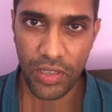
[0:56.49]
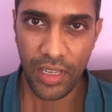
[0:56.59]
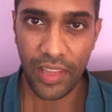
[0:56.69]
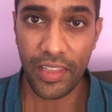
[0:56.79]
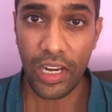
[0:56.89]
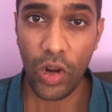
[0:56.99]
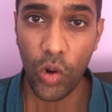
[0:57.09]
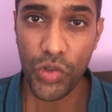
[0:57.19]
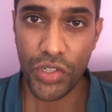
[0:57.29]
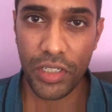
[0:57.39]
and they
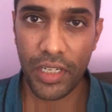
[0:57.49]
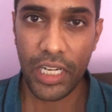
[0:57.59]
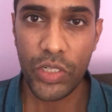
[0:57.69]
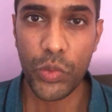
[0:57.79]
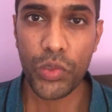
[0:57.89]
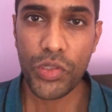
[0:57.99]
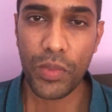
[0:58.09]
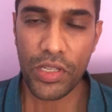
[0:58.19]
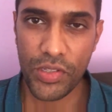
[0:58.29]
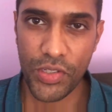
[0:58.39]
launched it into the
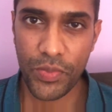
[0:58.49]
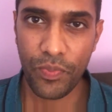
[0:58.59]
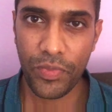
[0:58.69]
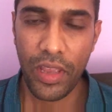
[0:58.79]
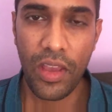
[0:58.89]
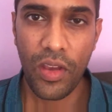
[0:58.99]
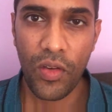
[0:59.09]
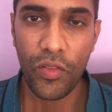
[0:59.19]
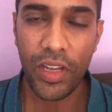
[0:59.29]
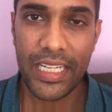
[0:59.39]
space
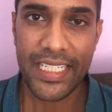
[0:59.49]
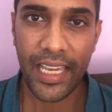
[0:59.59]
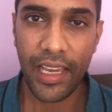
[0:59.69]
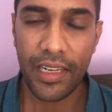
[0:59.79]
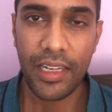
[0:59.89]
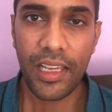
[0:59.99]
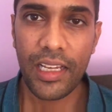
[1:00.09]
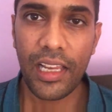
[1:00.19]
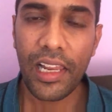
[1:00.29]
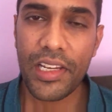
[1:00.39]
where it can
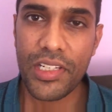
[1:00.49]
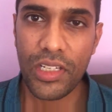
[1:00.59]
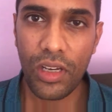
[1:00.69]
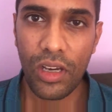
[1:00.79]
collect